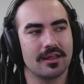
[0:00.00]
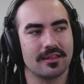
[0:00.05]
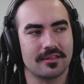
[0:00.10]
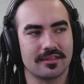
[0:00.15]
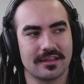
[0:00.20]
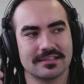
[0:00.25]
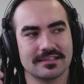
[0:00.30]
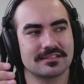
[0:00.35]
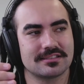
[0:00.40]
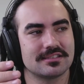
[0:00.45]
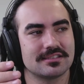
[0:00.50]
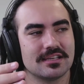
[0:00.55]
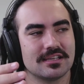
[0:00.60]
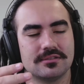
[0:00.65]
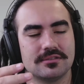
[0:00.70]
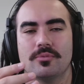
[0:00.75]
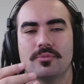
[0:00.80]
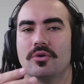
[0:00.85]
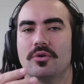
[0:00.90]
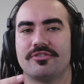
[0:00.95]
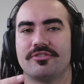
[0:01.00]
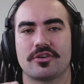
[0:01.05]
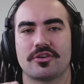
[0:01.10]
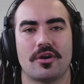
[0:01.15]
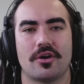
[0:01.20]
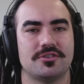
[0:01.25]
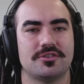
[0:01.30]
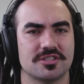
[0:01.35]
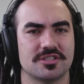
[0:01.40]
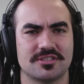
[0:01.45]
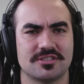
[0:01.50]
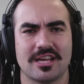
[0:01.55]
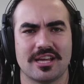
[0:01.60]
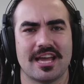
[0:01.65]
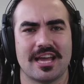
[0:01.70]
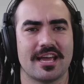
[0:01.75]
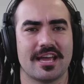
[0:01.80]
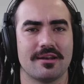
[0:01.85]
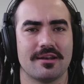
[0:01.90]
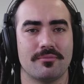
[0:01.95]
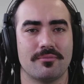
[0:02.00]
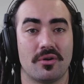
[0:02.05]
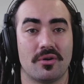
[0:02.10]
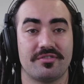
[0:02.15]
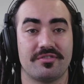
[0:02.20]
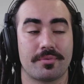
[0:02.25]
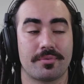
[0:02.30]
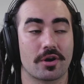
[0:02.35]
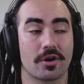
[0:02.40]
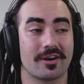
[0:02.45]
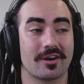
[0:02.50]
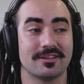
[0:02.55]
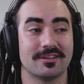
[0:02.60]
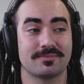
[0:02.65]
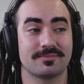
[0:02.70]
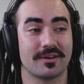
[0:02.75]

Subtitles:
This is more for coaches and more for programs,